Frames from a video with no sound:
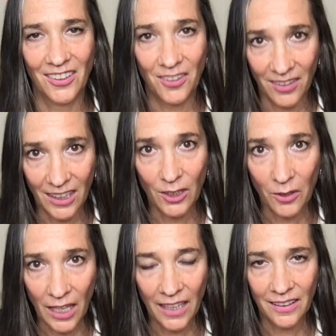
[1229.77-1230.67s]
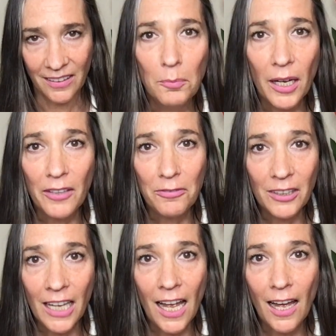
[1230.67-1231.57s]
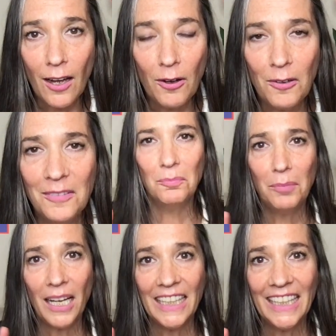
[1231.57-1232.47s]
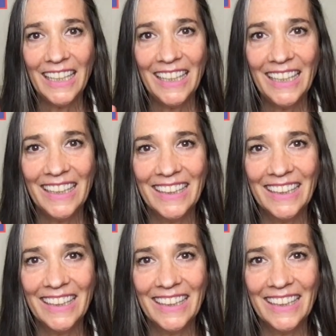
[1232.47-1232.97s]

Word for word: See you then. Bye for now. Bye.